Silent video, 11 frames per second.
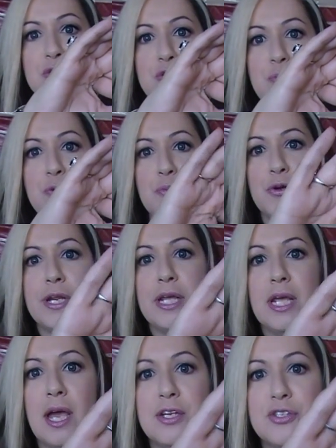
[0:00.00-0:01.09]
super
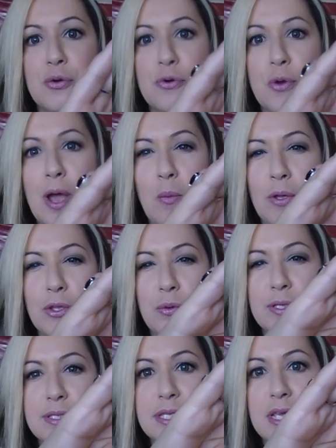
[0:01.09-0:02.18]
pretty. I don't know how well you
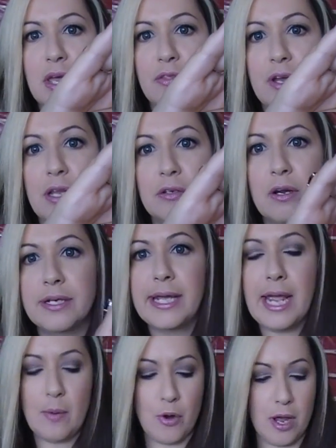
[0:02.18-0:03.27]
can see the color on
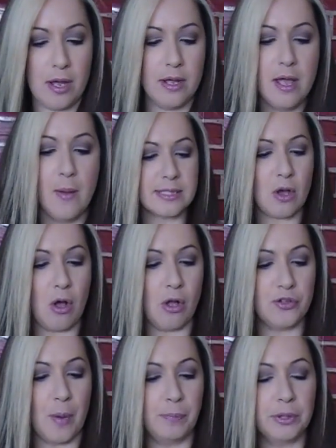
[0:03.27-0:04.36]
camera. It's
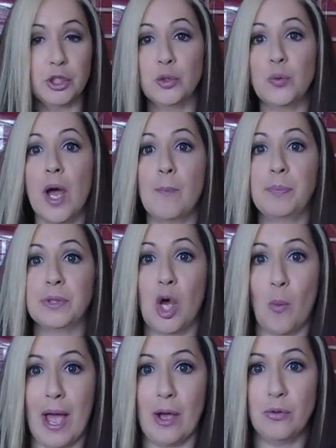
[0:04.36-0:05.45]
called Blue
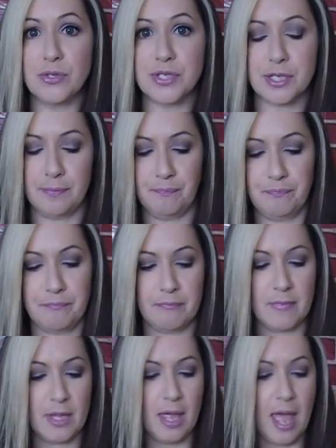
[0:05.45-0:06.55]
Blowout.
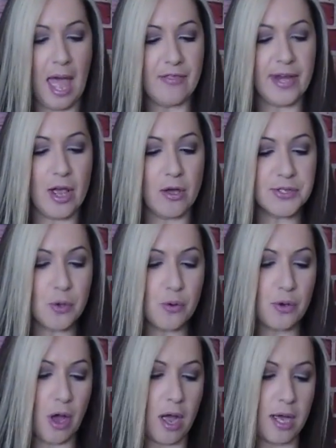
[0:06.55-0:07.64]
And then I also
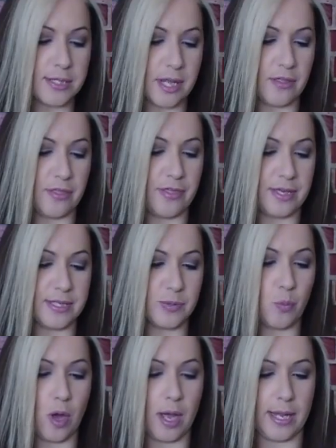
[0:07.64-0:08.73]
got this
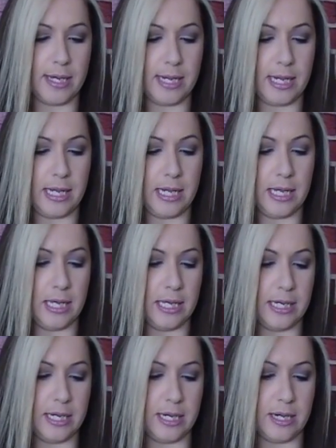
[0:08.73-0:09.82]
one
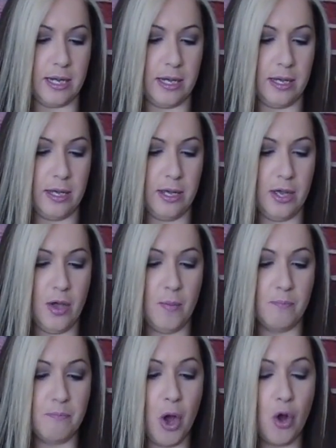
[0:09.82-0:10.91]
in
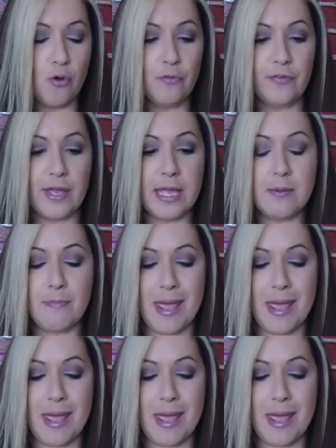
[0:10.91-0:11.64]
Mauve in